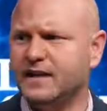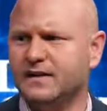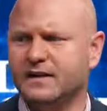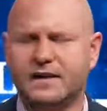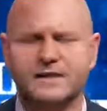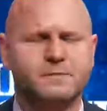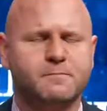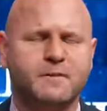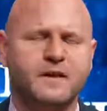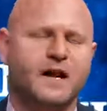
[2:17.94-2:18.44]

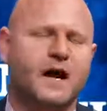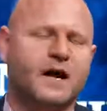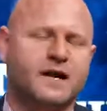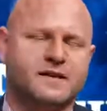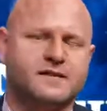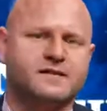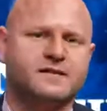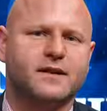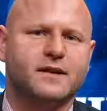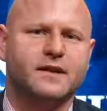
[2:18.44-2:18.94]
Let's be
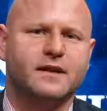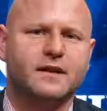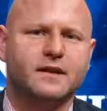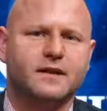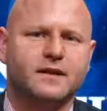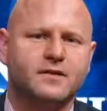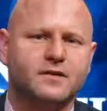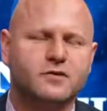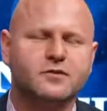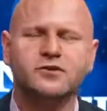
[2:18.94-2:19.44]
honest.
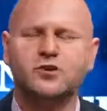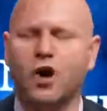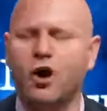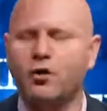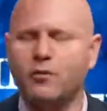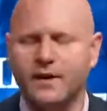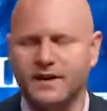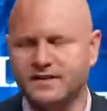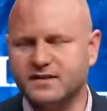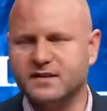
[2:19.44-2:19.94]
There's
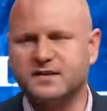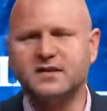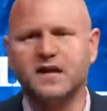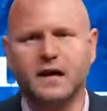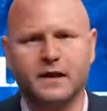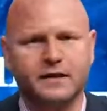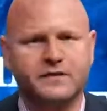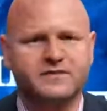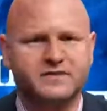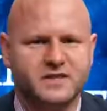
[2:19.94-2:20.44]
always a
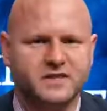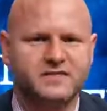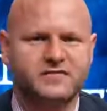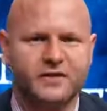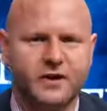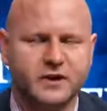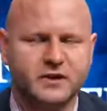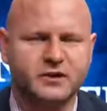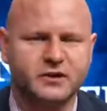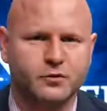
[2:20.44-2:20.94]
ton of
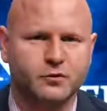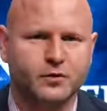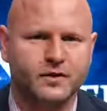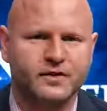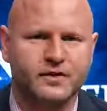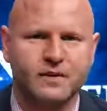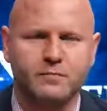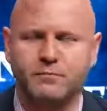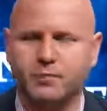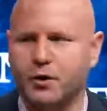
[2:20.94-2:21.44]
dysfunction
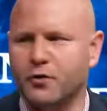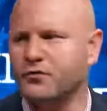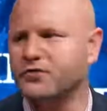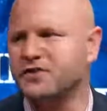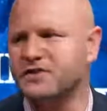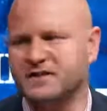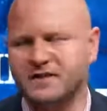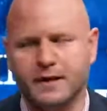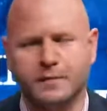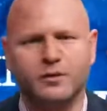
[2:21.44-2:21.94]
within both
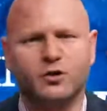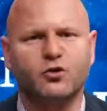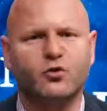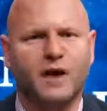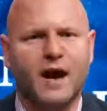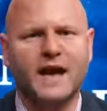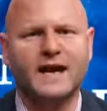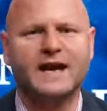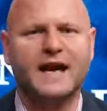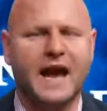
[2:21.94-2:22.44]
the
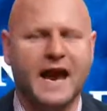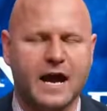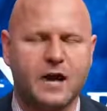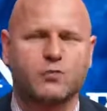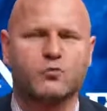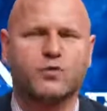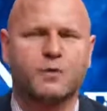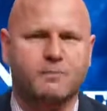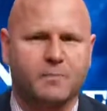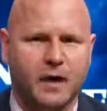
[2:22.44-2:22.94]
Democratic
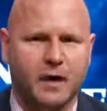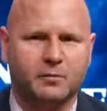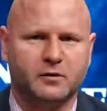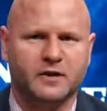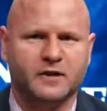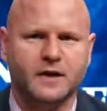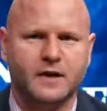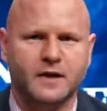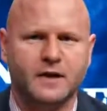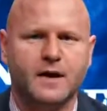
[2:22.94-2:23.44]
and
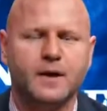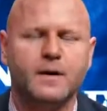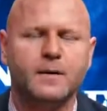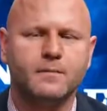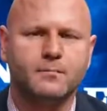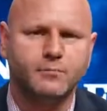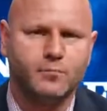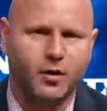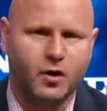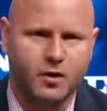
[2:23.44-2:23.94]
Republican
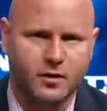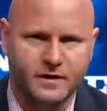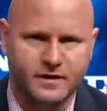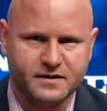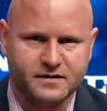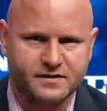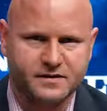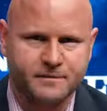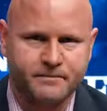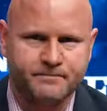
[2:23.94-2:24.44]

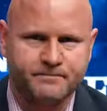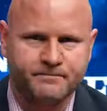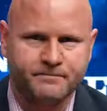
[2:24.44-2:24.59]
parties.